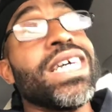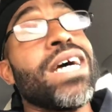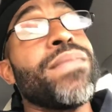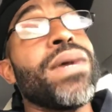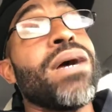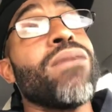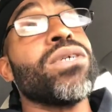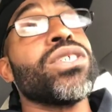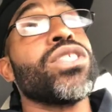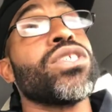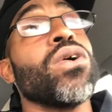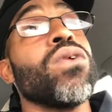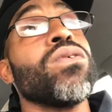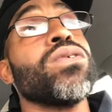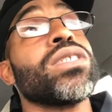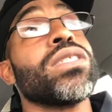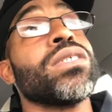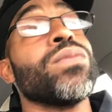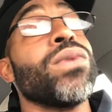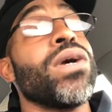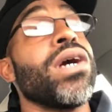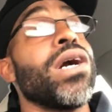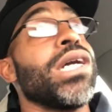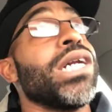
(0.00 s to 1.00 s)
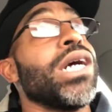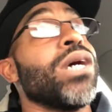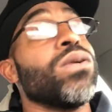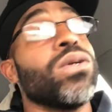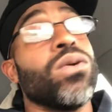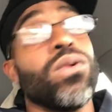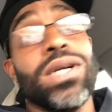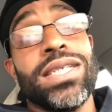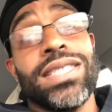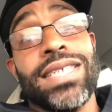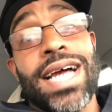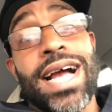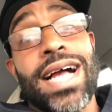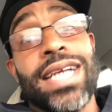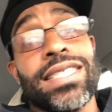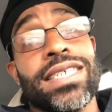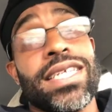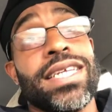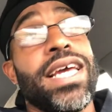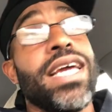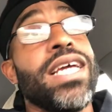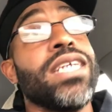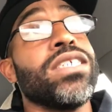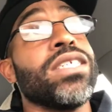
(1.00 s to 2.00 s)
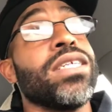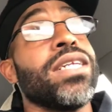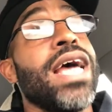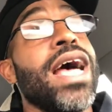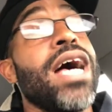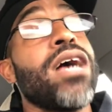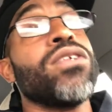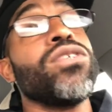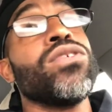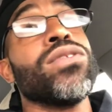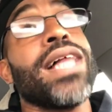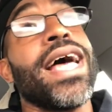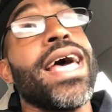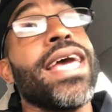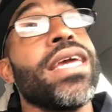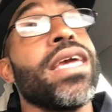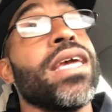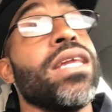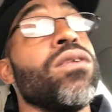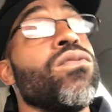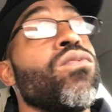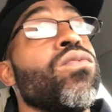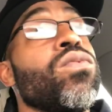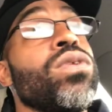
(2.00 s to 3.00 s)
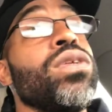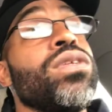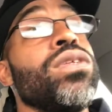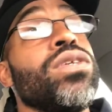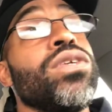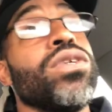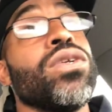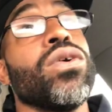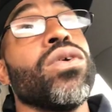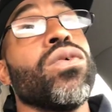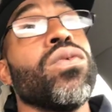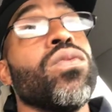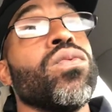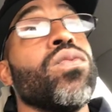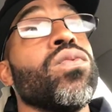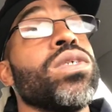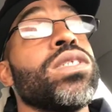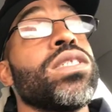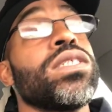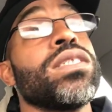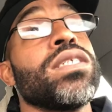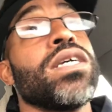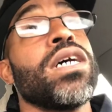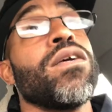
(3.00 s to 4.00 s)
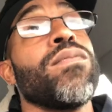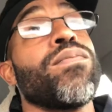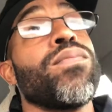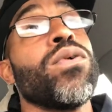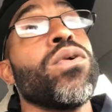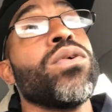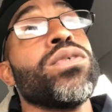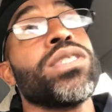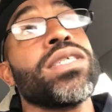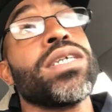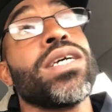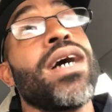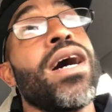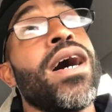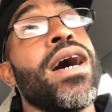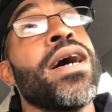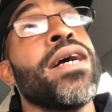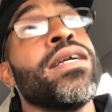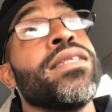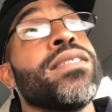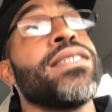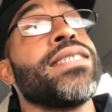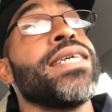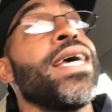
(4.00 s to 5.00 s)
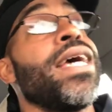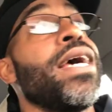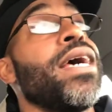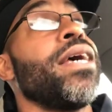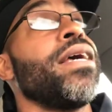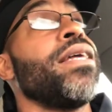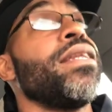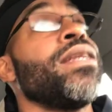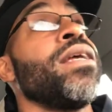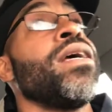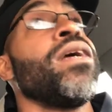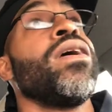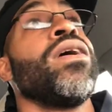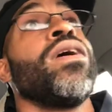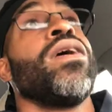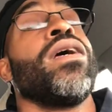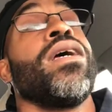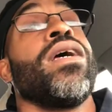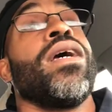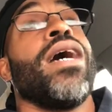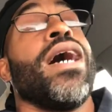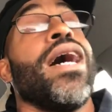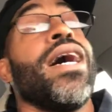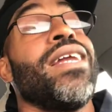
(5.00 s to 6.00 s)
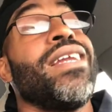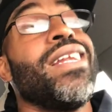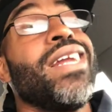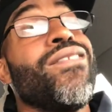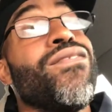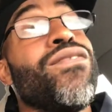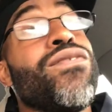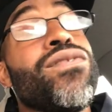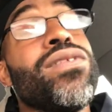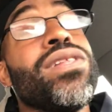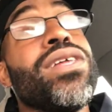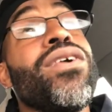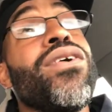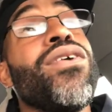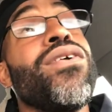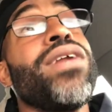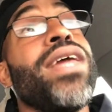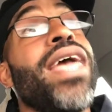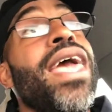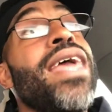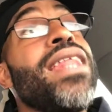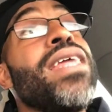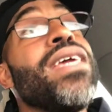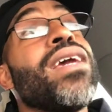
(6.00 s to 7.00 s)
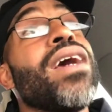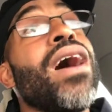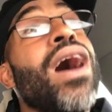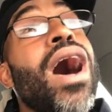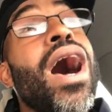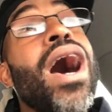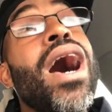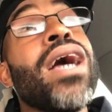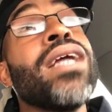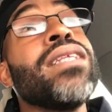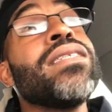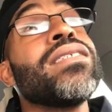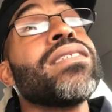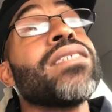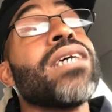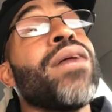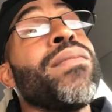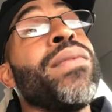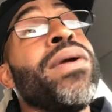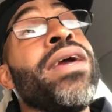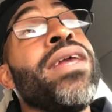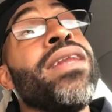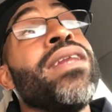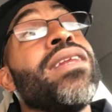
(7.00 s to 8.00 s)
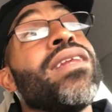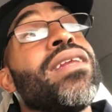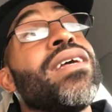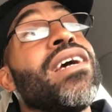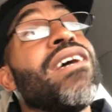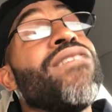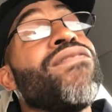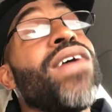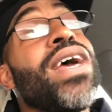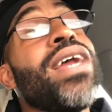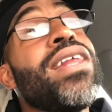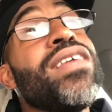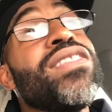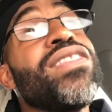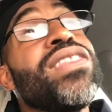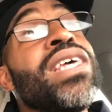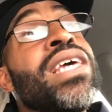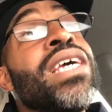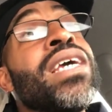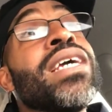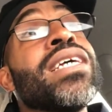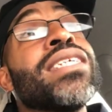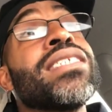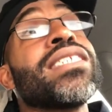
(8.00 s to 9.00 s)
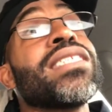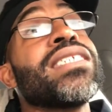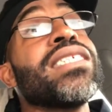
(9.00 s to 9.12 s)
would go somewhere, I would always ask an agent, how you like it? What's the pros and cons? And I never really heard any cons. I mean, if anything, it's